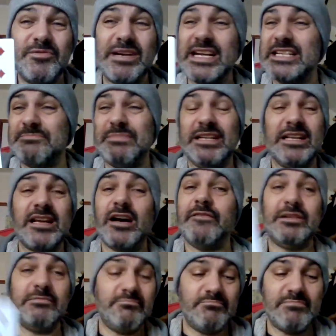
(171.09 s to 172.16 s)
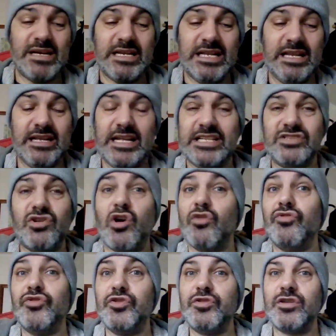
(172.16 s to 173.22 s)
It's been covered in many. It's not a
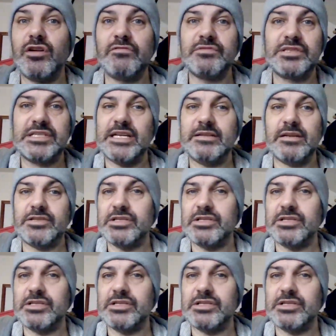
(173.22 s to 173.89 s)
new concept.